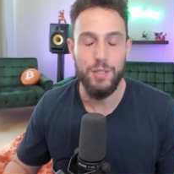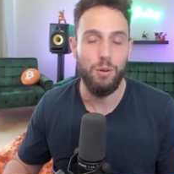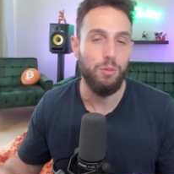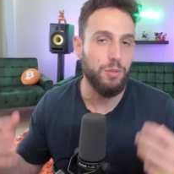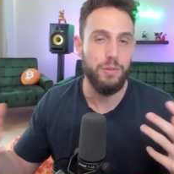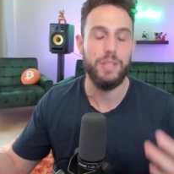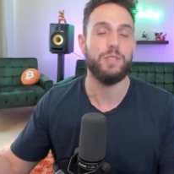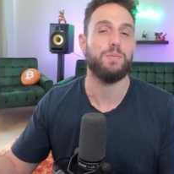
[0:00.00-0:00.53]

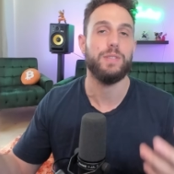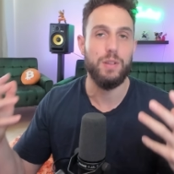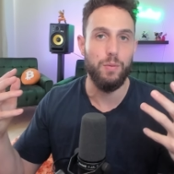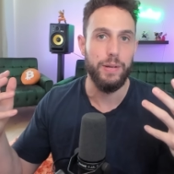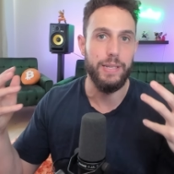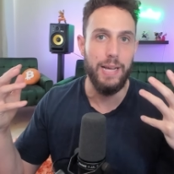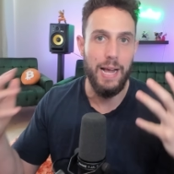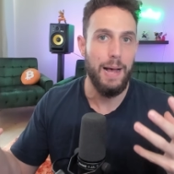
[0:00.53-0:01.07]
told you this was
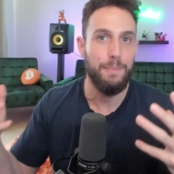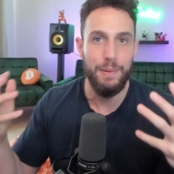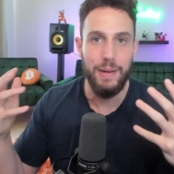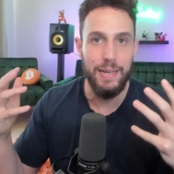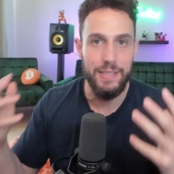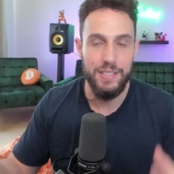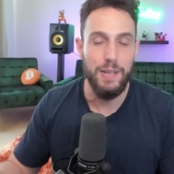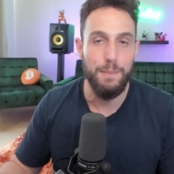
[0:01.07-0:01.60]
going to happen
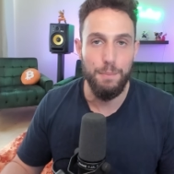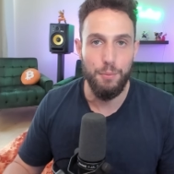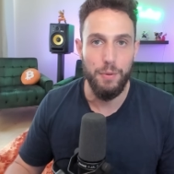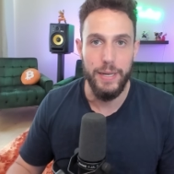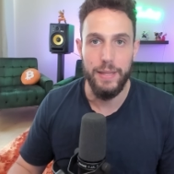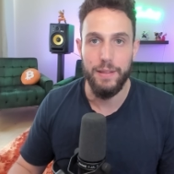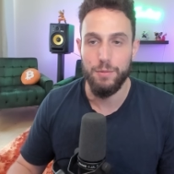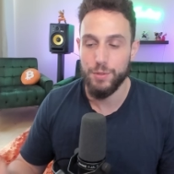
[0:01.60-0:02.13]
at some
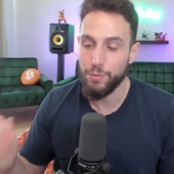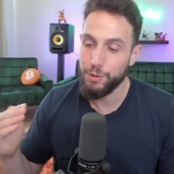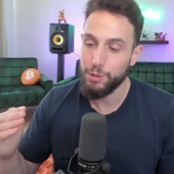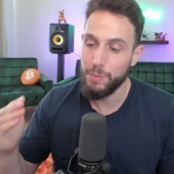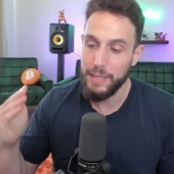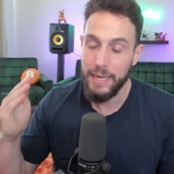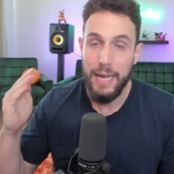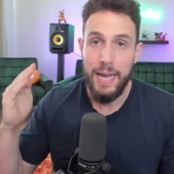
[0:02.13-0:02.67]
point. There was going to
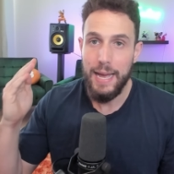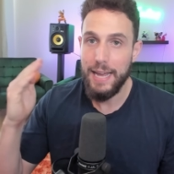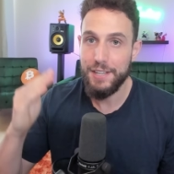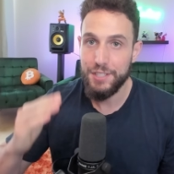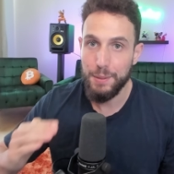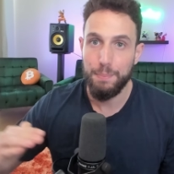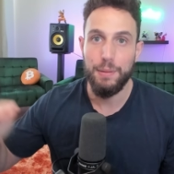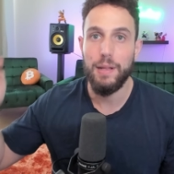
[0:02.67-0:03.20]
be a
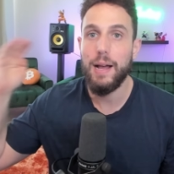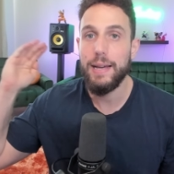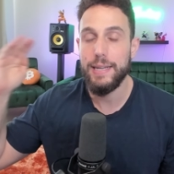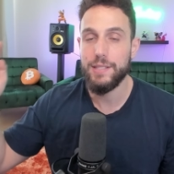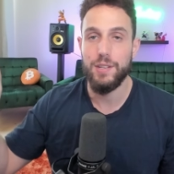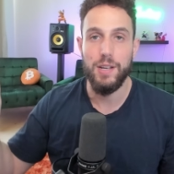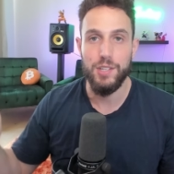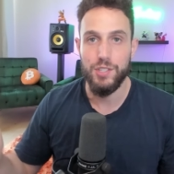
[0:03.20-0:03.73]
supply
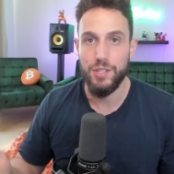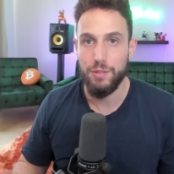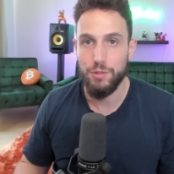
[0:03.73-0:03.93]
exhaustion.